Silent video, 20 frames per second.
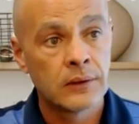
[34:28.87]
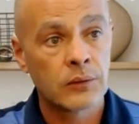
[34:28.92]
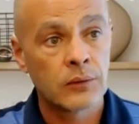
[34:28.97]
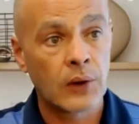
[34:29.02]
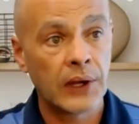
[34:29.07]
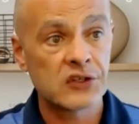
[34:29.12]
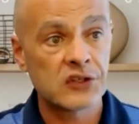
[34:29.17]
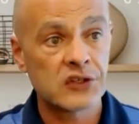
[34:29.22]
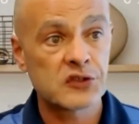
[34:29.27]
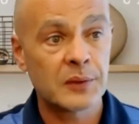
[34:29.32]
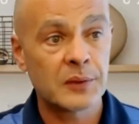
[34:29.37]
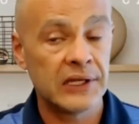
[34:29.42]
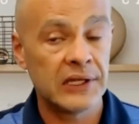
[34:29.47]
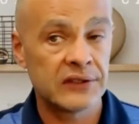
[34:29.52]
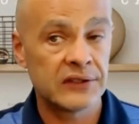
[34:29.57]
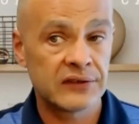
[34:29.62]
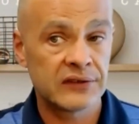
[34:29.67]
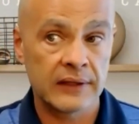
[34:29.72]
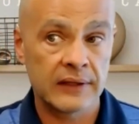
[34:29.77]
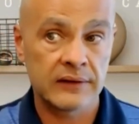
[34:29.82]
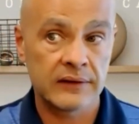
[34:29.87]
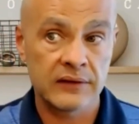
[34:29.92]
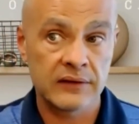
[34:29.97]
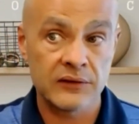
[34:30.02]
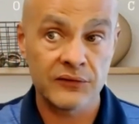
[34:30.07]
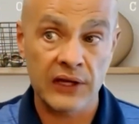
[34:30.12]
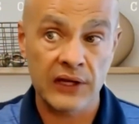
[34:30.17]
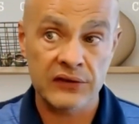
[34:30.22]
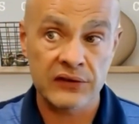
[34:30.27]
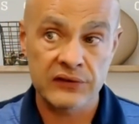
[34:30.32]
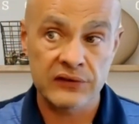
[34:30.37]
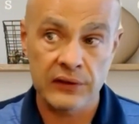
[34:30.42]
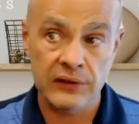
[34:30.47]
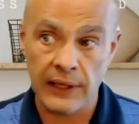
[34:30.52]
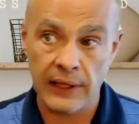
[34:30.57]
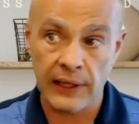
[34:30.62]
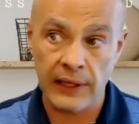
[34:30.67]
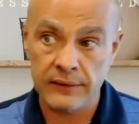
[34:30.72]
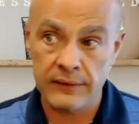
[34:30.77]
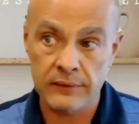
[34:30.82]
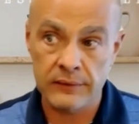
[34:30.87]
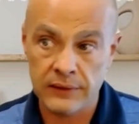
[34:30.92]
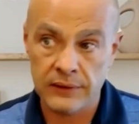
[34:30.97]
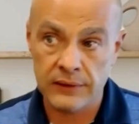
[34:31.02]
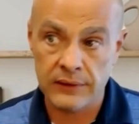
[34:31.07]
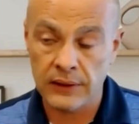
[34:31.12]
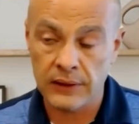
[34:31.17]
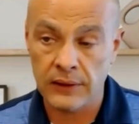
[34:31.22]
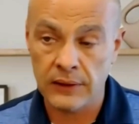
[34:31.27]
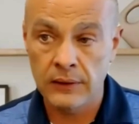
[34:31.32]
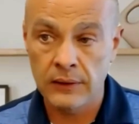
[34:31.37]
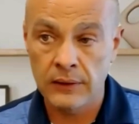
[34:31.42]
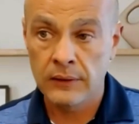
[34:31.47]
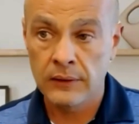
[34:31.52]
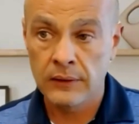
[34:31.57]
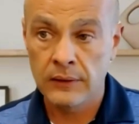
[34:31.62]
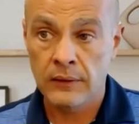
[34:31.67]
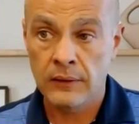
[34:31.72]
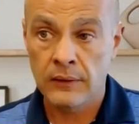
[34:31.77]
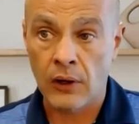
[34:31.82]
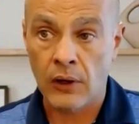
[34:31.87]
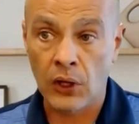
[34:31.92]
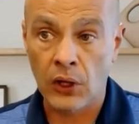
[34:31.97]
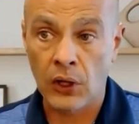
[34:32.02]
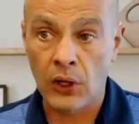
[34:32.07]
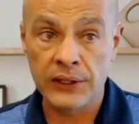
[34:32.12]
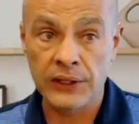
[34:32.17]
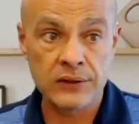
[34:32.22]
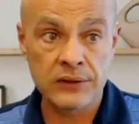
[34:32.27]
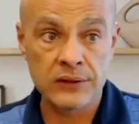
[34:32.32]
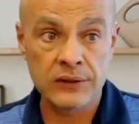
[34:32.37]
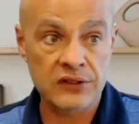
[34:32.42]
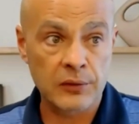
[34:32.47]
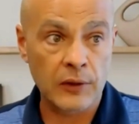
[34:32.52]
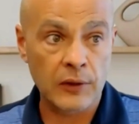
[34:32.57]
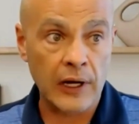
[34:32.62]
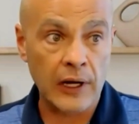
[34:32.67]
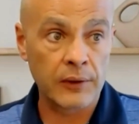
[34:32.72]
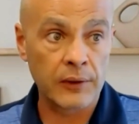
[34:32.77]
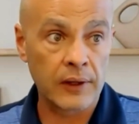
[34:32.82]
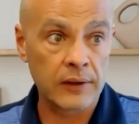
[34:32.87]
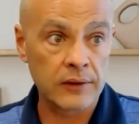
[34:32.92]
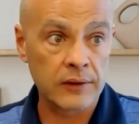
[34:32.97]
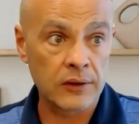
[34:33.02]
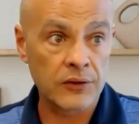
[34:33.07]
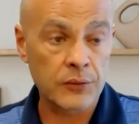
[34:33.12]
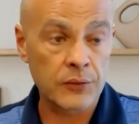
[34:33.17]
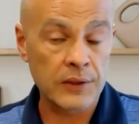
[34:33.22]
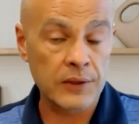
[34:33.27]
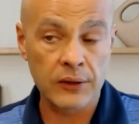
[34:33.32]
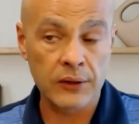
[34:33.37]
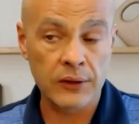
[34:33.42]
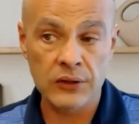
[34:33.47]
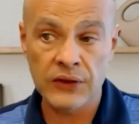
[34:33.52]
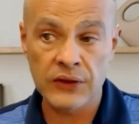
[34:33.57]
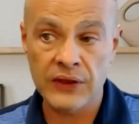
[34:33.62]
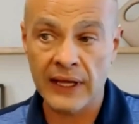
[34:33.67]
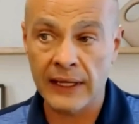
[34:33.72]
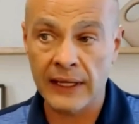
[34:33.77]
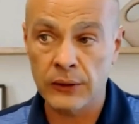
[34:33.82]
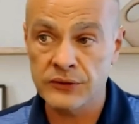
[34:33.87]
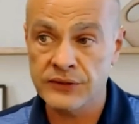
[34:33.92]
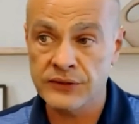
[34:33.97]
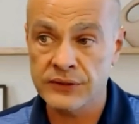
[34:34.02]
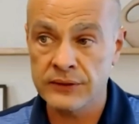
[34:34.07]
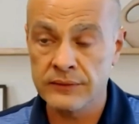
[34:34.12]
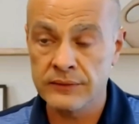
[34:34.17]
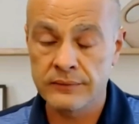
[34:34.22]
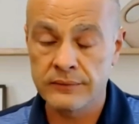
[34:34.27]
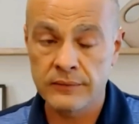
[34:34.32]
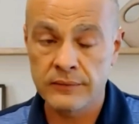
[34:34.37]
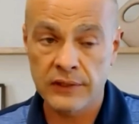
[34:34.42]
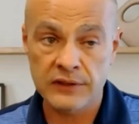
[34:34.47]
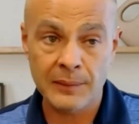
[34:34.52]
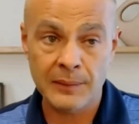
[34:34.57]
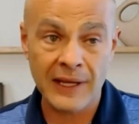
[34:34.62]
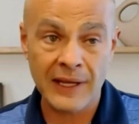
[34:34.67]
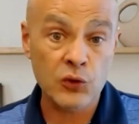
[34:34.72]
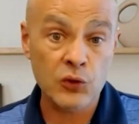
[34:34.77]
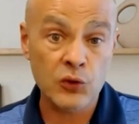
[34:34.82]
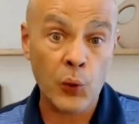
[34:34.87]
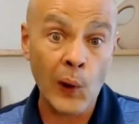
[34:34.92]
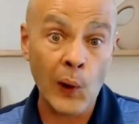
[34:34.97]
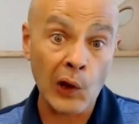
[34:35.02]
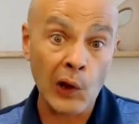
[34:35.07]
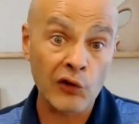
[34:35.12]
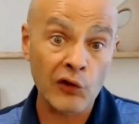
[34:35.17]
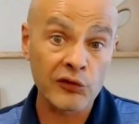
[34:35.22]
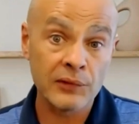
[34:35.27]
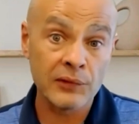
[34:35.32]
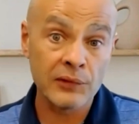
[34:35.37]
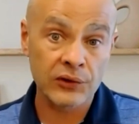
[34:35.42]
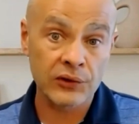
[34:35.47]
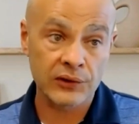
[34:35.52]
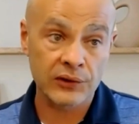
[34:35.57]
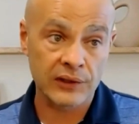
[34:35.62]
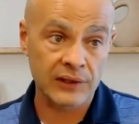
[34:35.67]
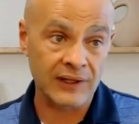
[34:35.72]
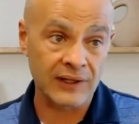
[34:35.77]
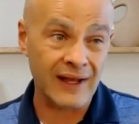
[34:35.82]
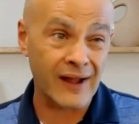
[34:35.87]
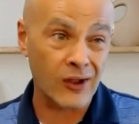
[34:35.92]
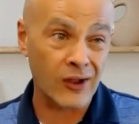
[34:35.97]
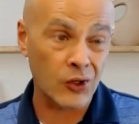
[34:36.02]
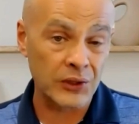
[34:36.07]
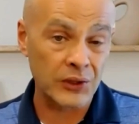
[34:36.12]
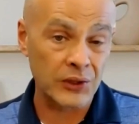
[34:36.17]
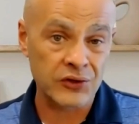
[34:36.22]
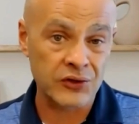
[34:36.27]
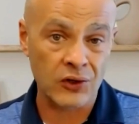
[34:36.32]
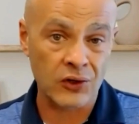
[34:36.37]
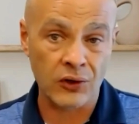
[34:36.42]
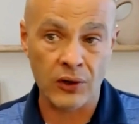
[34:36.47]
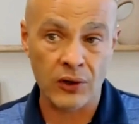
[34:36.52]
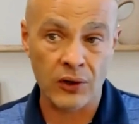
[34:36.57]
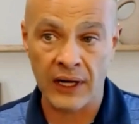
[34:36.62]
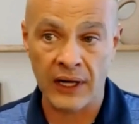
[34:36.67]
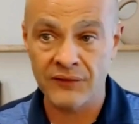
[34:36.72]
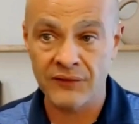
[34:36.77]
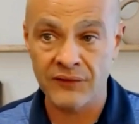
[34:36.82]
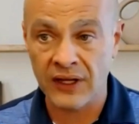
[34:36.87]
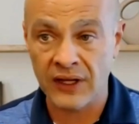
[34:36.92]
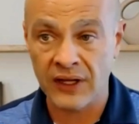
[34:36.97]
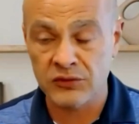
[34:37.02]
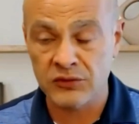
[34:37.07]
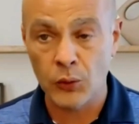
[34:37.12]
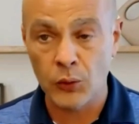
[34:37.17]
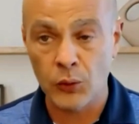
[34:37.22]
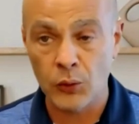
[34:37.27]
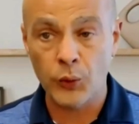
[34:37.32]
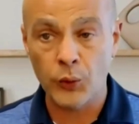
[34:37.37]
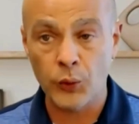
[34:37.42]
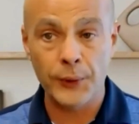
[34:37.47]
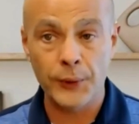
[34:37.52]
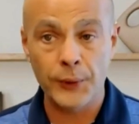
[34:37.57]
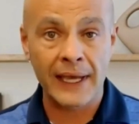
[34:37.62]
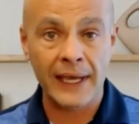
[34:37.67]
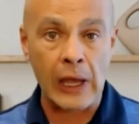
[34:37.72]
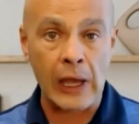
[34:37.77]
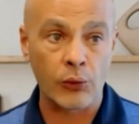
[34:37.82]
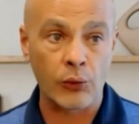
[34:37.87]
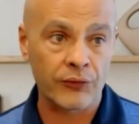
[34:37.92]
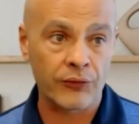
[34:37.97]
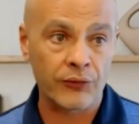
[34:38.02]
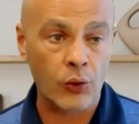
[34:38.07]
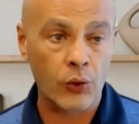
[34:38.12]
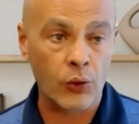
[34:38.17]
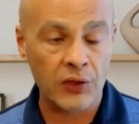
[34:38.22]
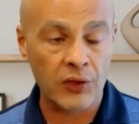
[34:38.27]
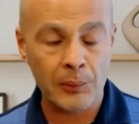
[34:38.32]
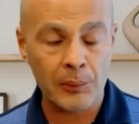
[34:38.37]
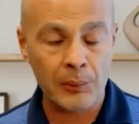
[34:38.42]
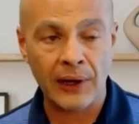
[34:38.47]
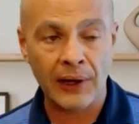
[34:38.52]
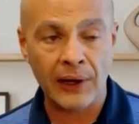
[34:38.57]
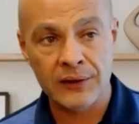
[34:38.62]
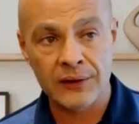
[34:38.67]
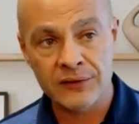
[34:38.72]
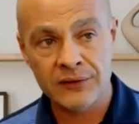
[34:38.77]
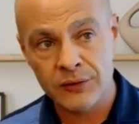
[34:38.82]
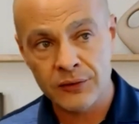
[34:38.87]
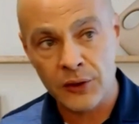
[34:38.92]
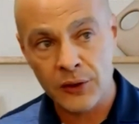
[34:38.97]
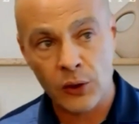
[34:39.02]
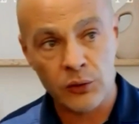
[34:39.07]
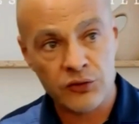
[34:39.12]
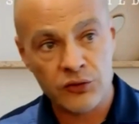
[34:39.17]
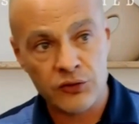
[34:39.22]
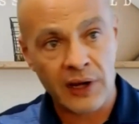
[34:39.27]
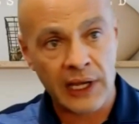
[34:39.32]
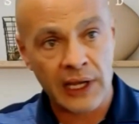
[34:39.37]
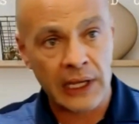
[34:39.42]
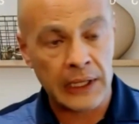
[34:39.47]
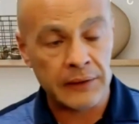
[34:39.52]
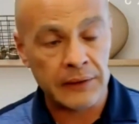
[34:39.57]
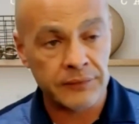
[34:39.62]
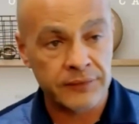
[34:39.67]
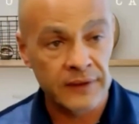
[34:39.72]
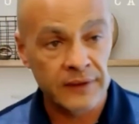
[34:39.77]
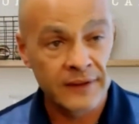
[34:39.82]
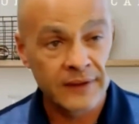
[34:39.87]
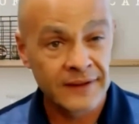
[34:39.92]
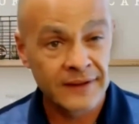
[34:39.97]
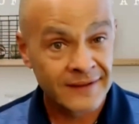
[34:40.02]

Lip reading: right? A space that's invested at all in just around under 300,000. It's about a $12 million return on investment when we account for the parents who don't drive